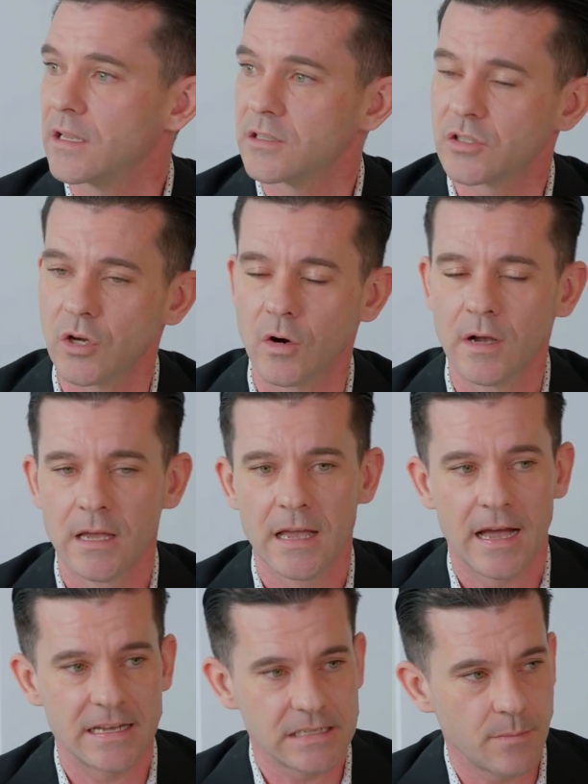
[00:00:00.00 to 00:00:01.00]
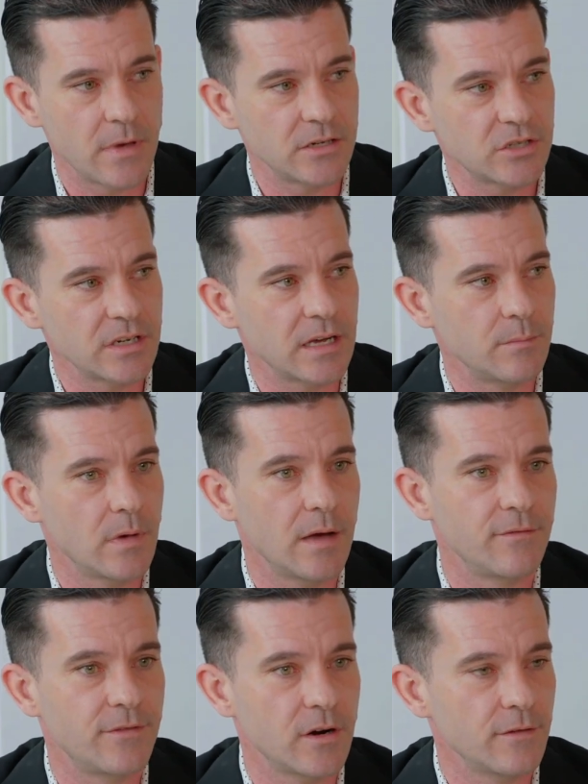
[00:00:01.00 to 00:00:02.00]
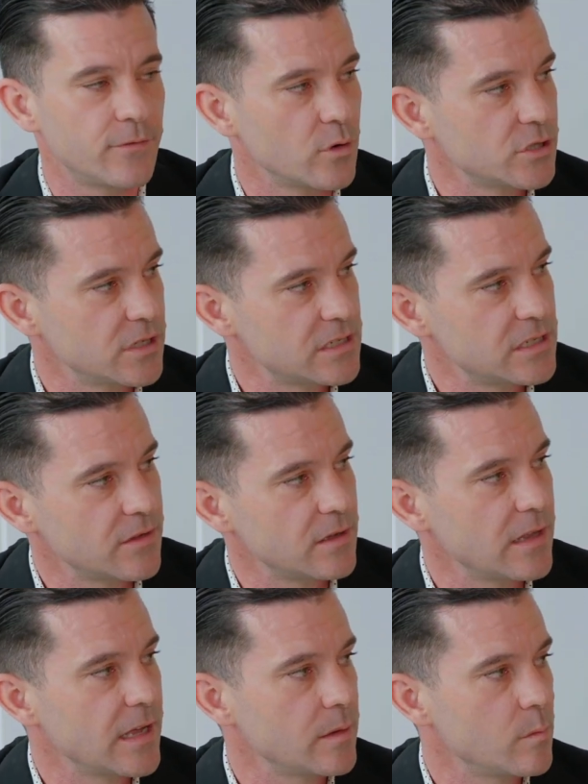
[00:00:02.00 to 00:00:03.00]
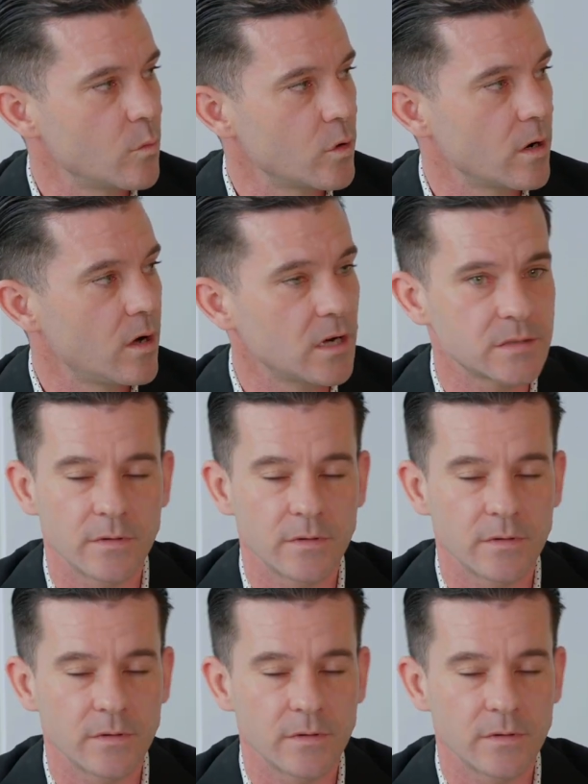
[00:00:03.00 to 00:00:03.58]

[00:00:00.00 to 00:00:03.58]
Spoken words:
And so, as I mentioned, I'm very fortunate to sit on the Langley Memorial Hospital